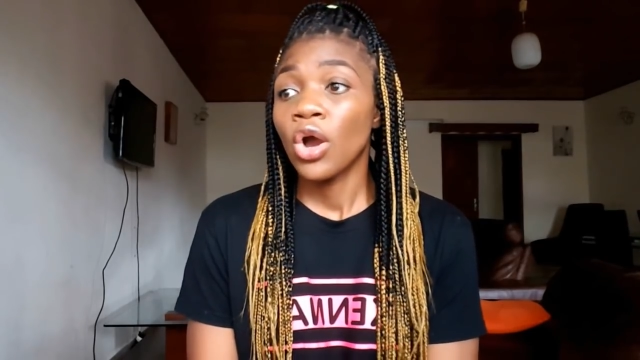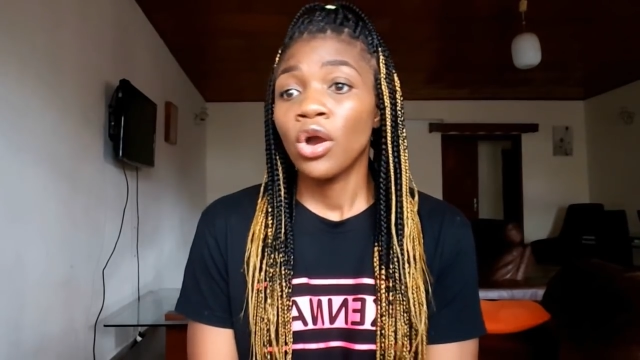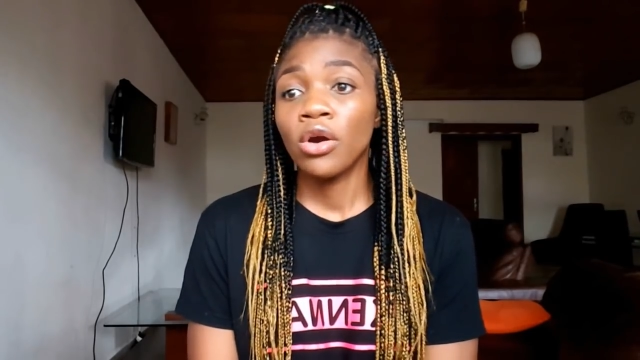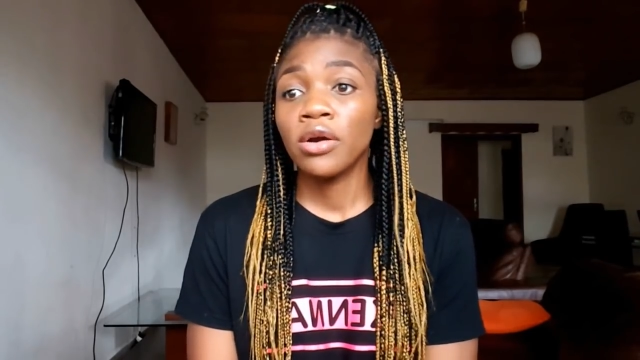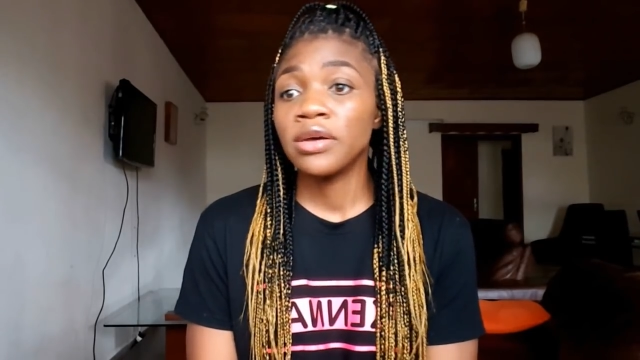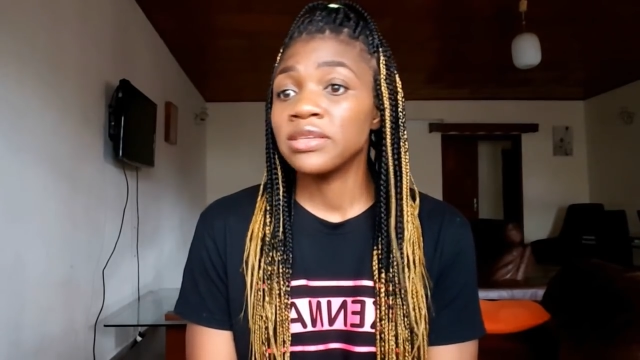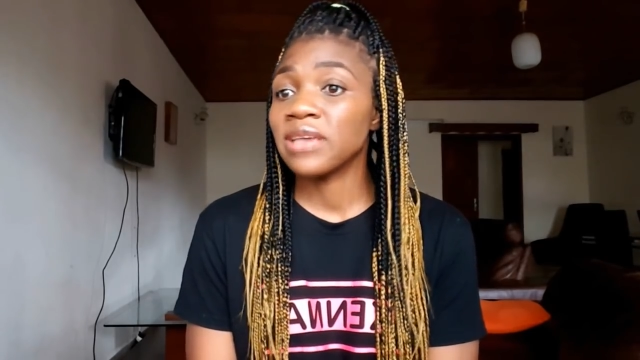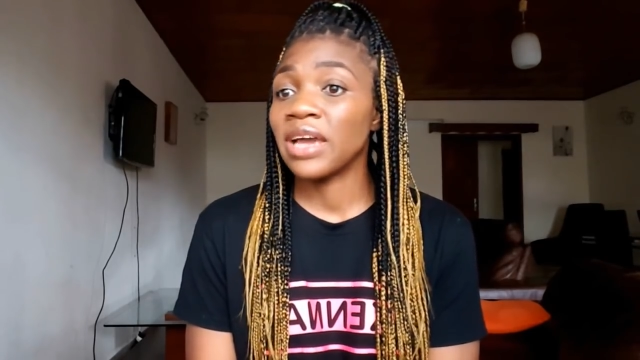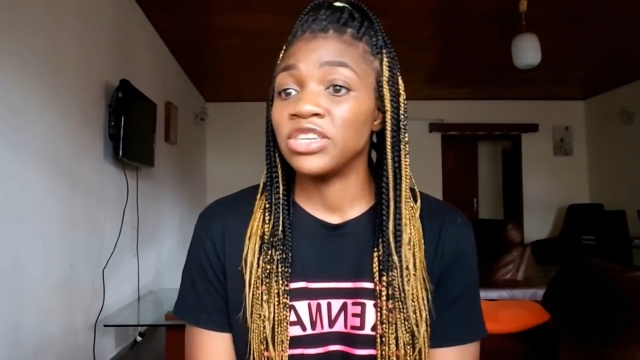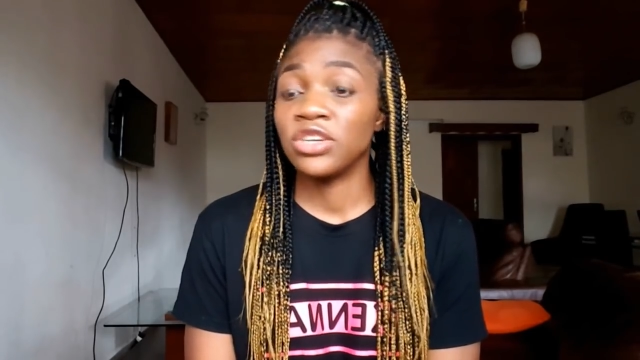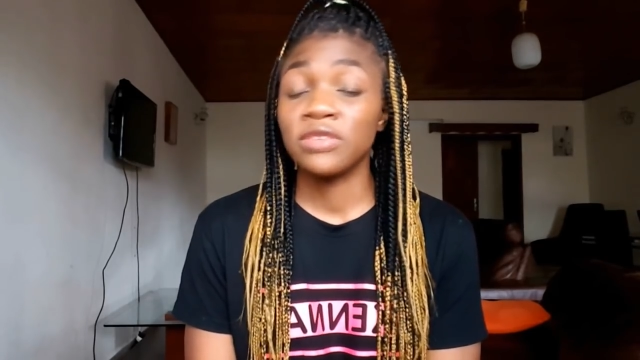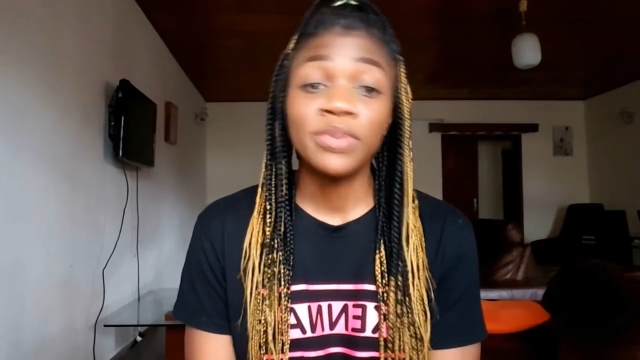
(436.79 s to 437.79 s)
because
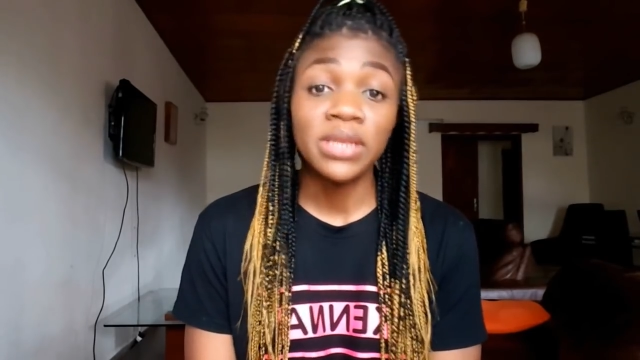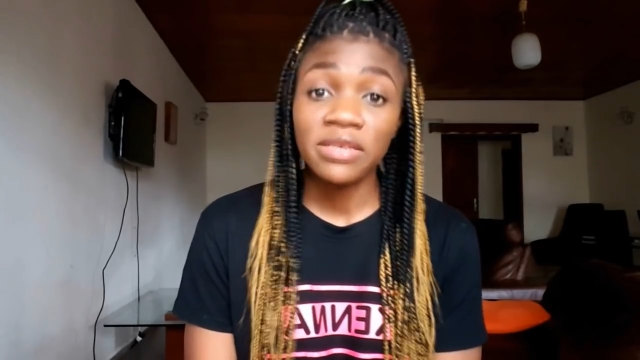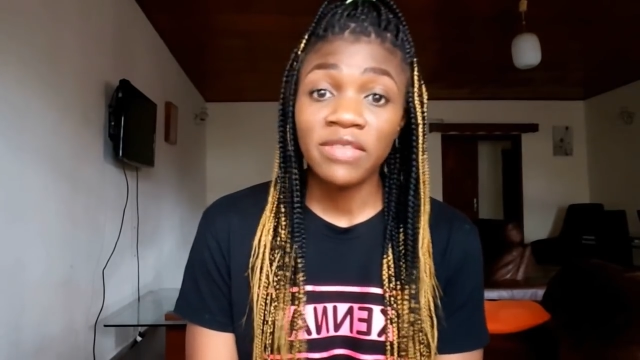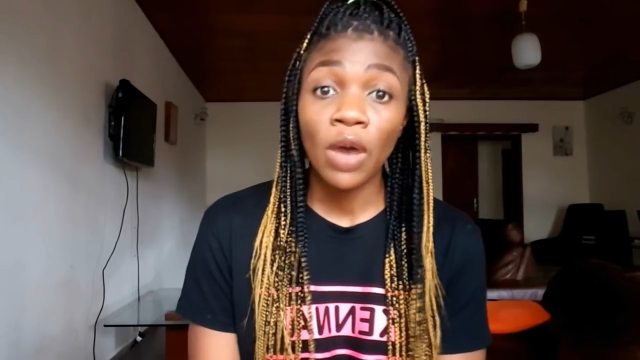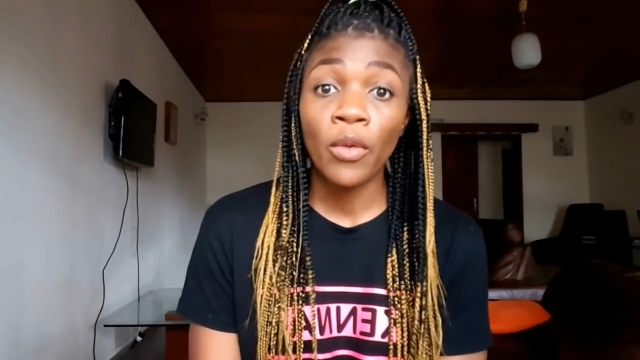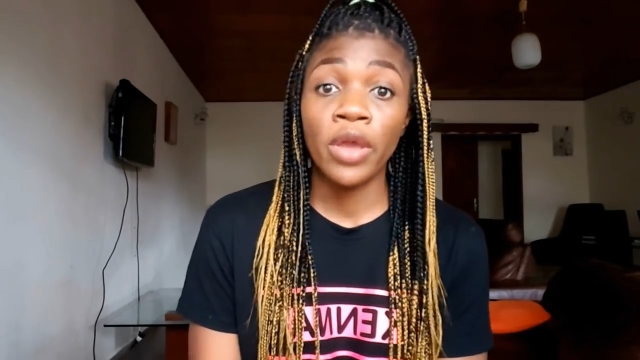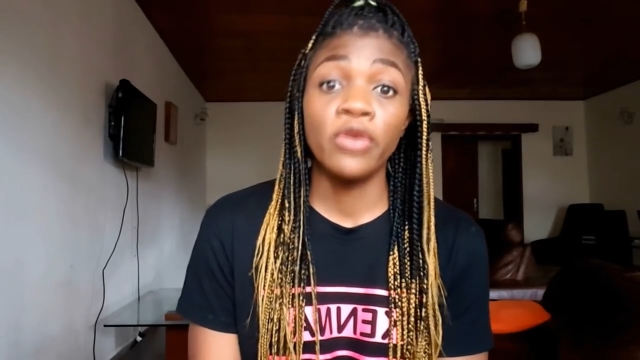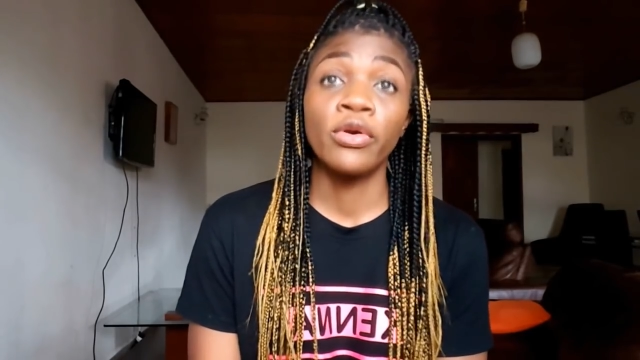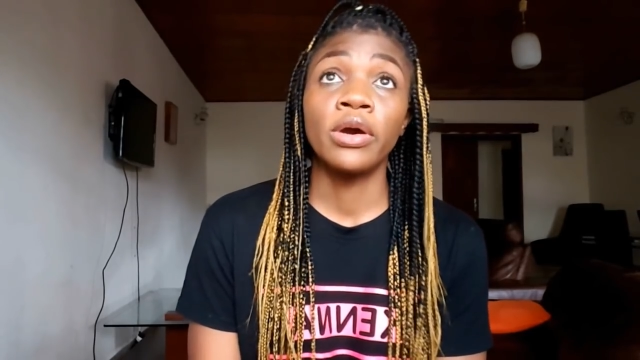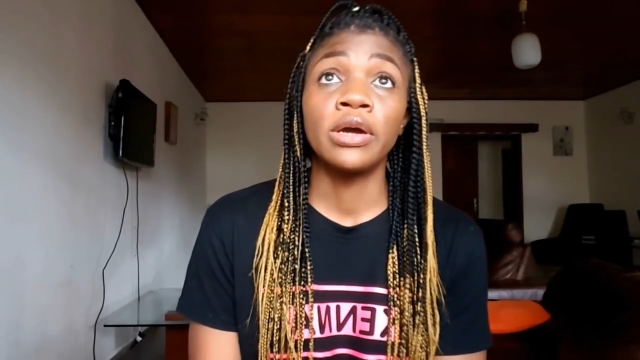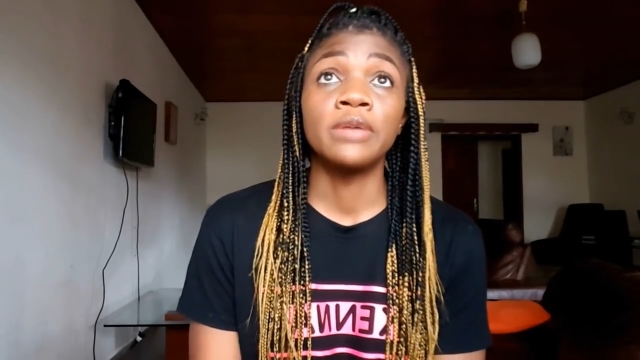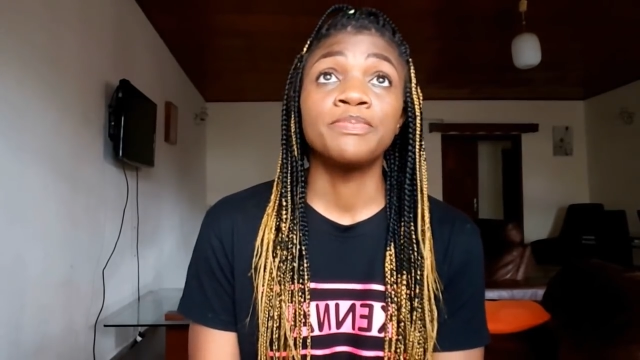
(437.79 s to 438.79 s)
I just believe that when
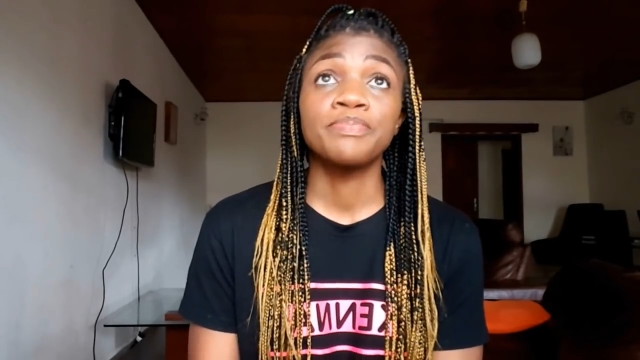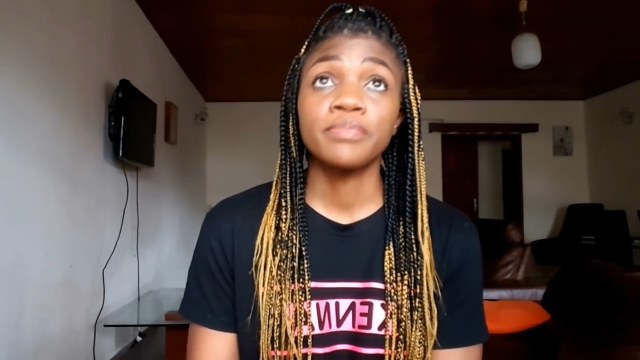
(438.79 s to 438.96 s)
you are